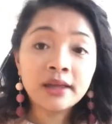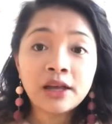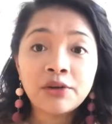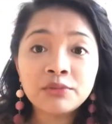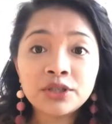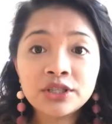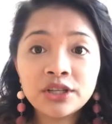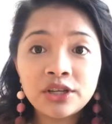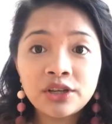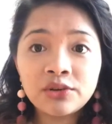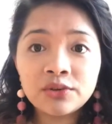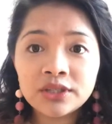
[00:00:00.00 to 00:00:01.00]
Now I'm just
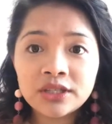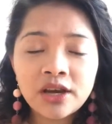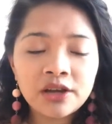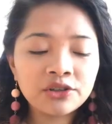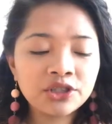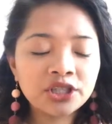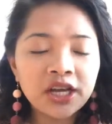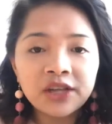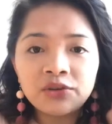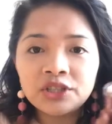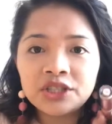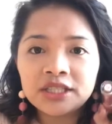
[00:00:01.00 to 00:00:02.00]
gonna use the other
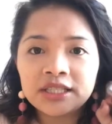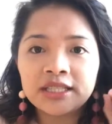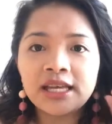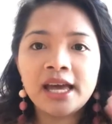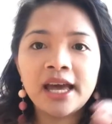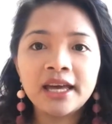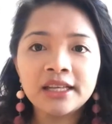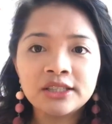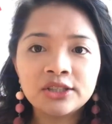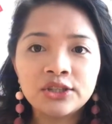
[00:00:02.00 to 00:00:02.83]
shade, which is C8,